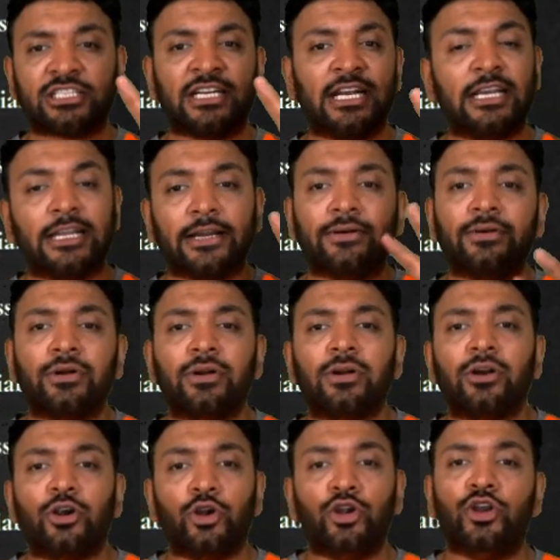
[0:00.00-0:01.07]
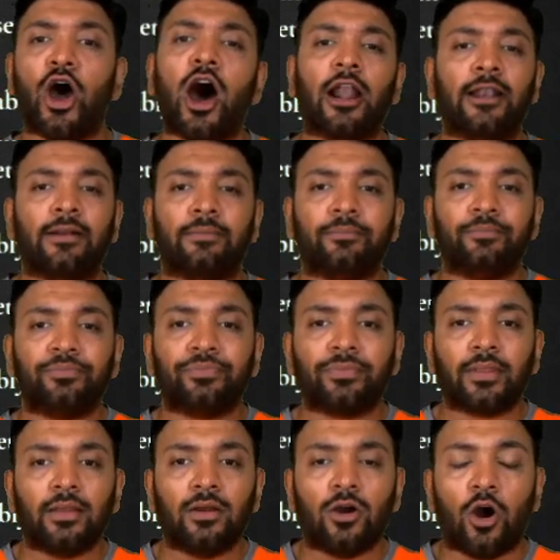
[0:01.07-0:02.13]
hit, Don,
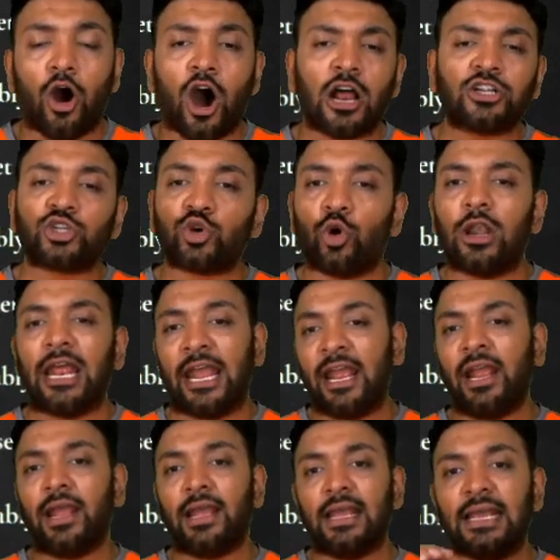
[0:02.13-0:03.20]
or Sholay,